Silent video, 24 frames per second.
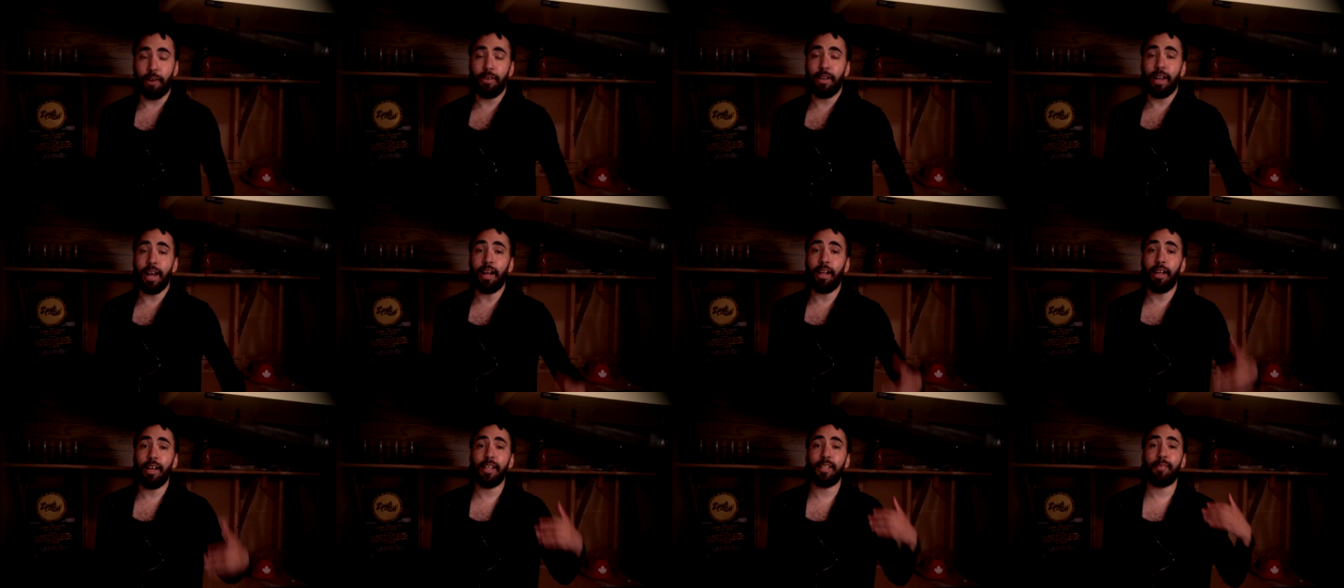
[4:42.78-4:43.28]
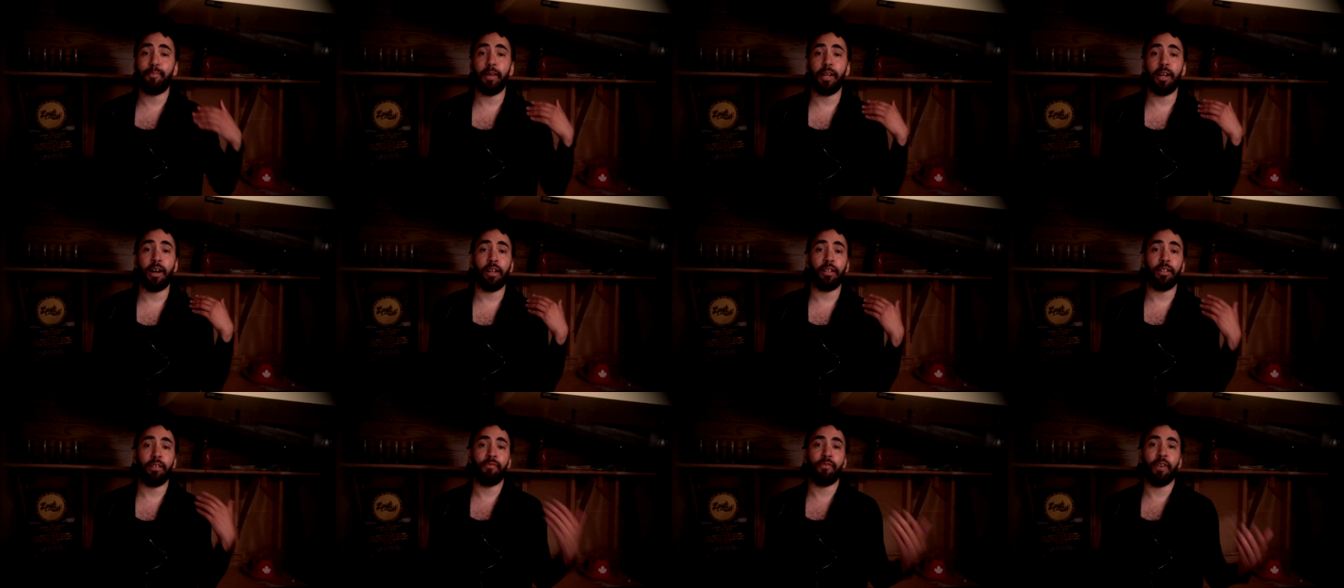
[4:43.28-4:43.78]
Nelle has been
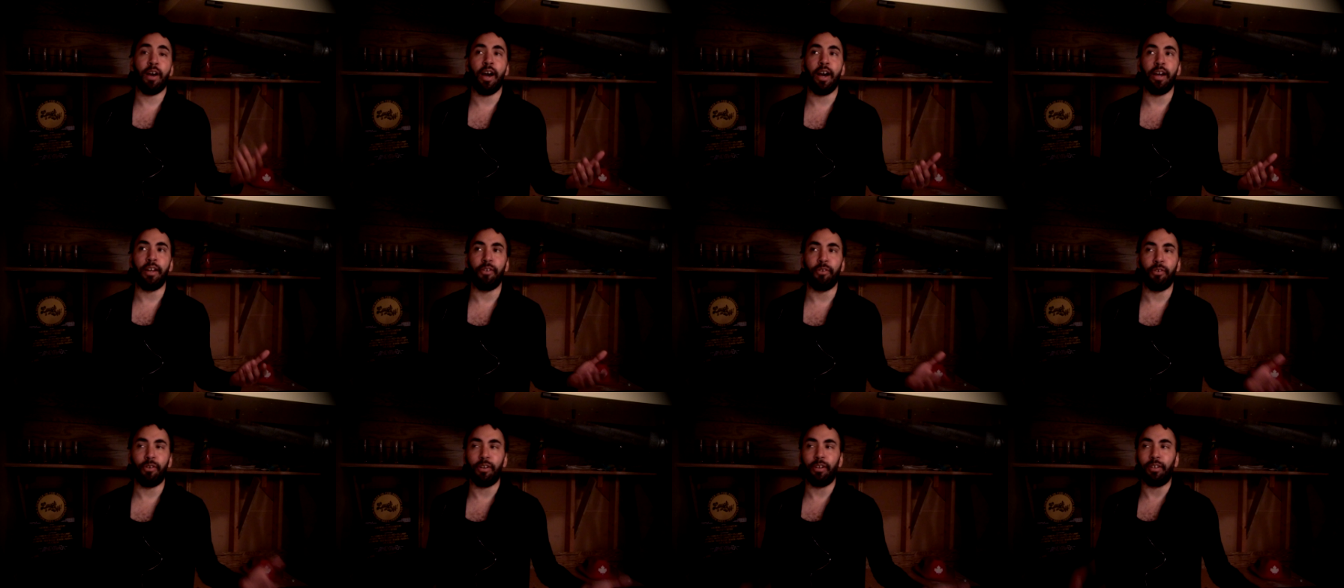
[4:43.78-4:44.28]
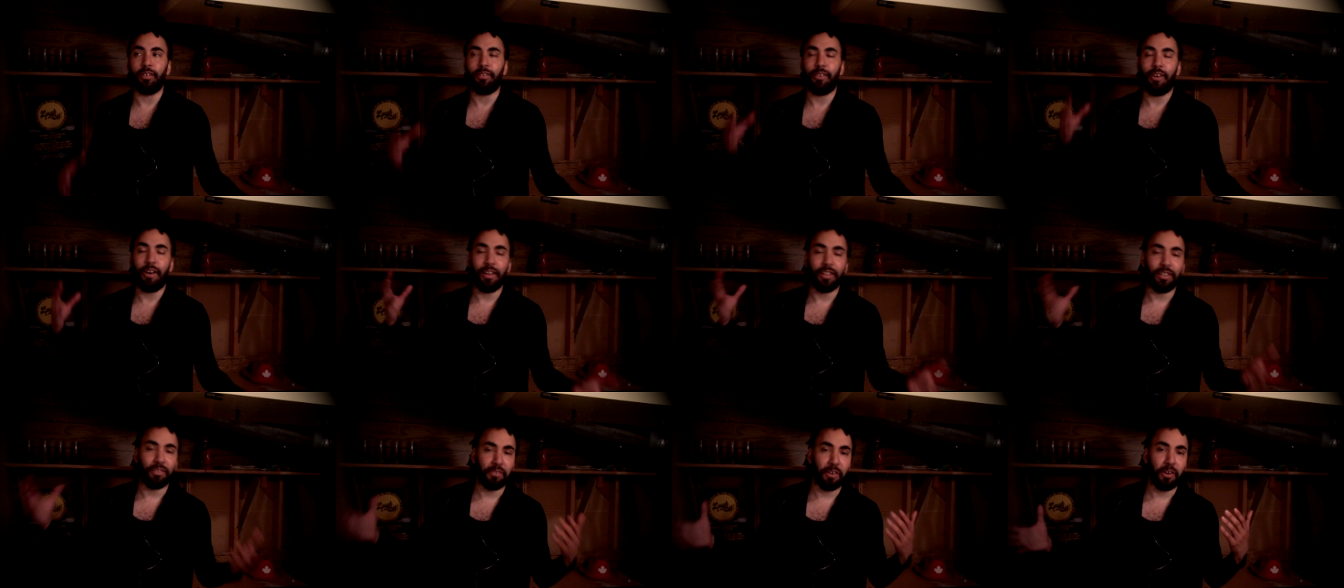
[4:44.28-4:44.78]
on the run, or
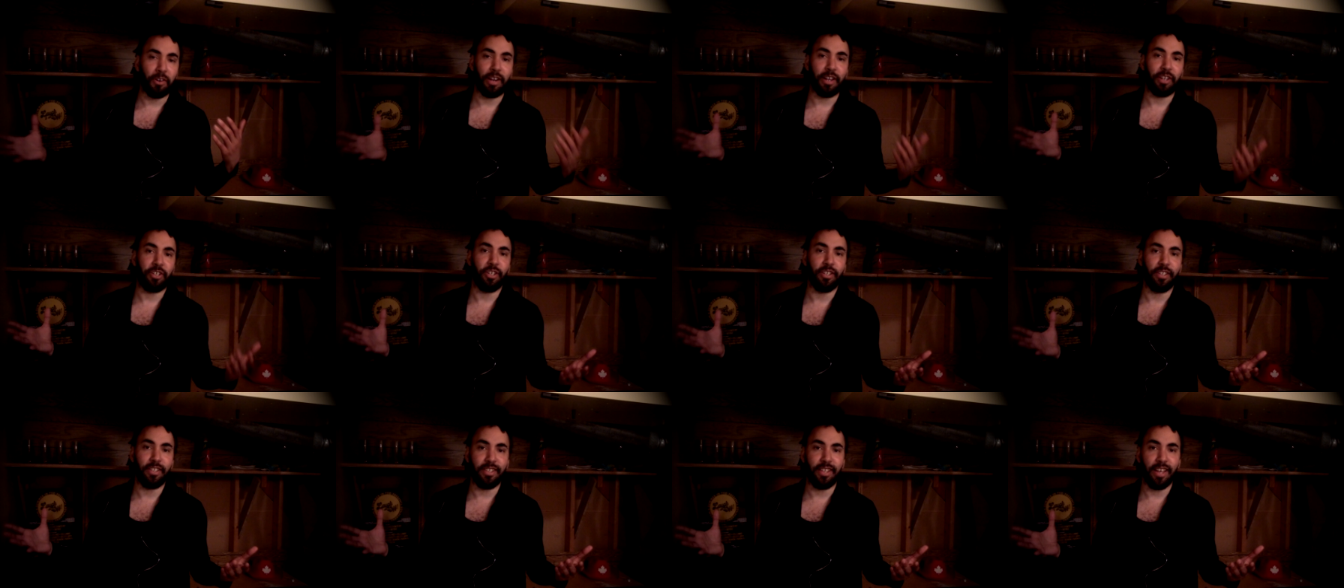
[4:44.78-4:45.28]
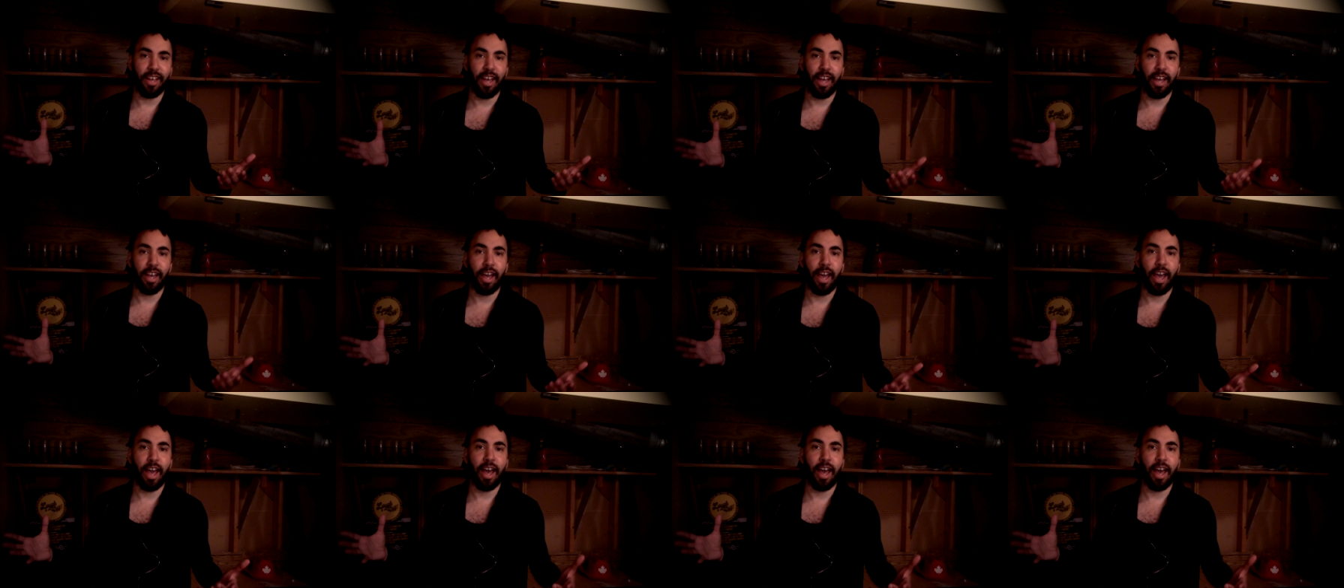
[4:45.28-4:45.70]
on the road, I should say,